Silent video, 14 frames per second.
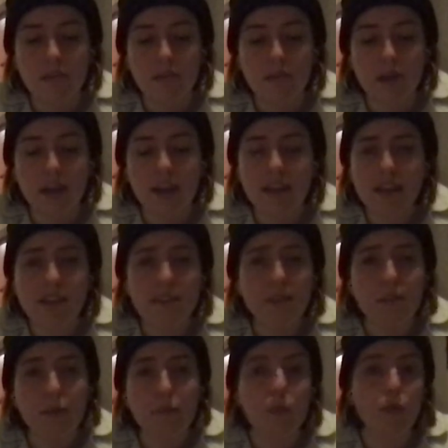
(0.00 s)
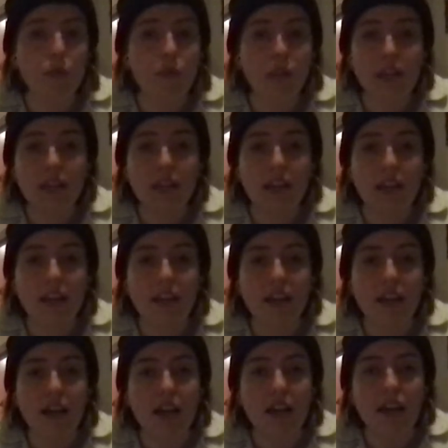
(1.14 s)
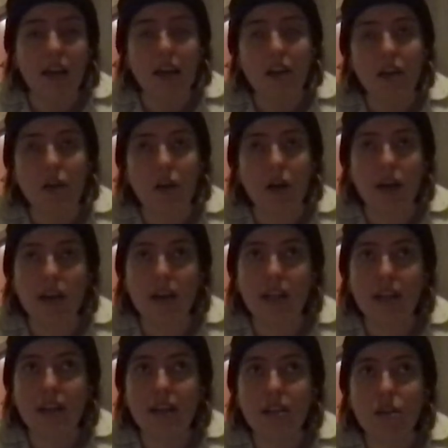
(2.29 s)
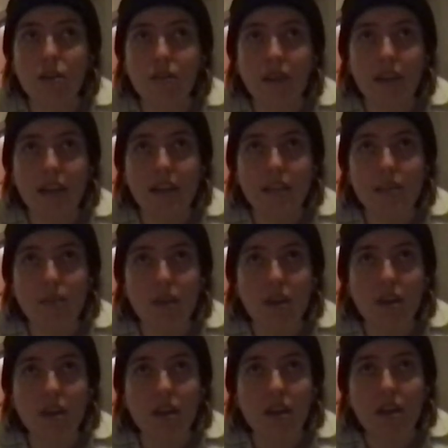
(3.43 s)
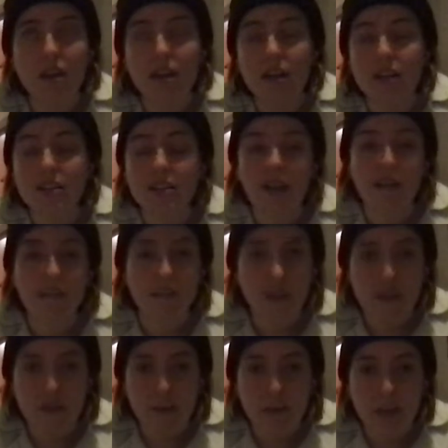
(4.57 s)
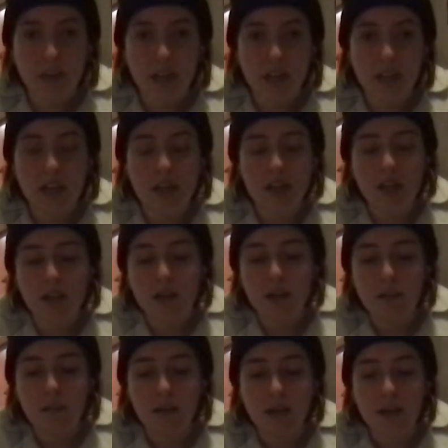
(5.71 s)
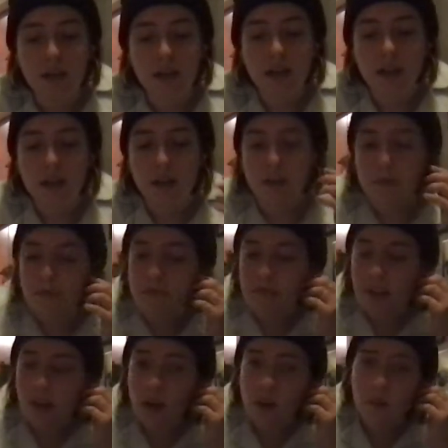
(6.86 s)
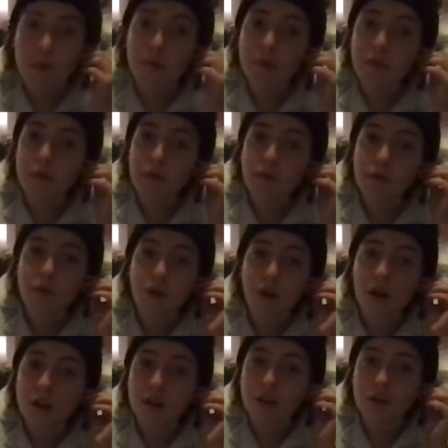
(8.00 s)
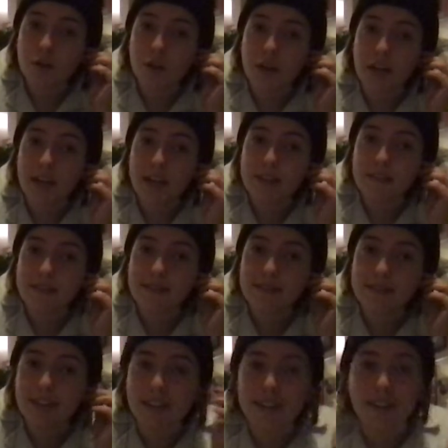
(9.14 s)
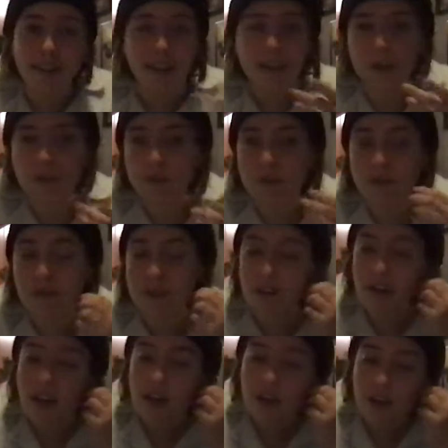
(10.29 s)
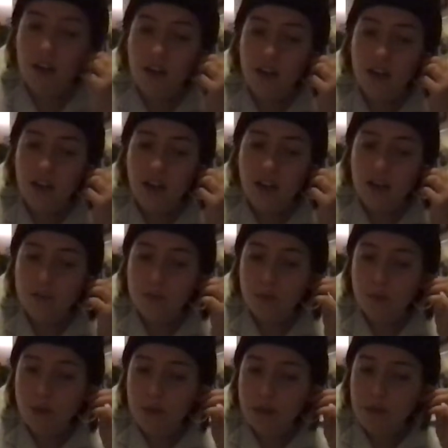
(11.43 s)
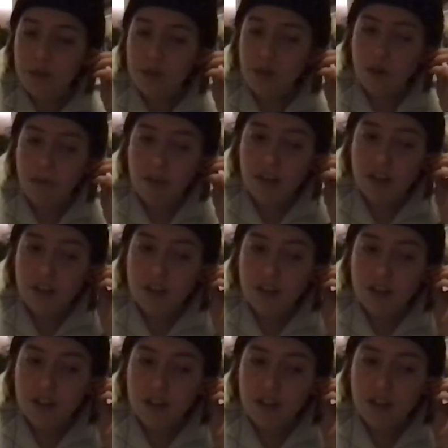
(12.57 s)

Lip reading: I think some people really like that. I know I like Lofi ASMR. It's not for everybody, but I hope you all enjoy it. And thank you for supporting me so much.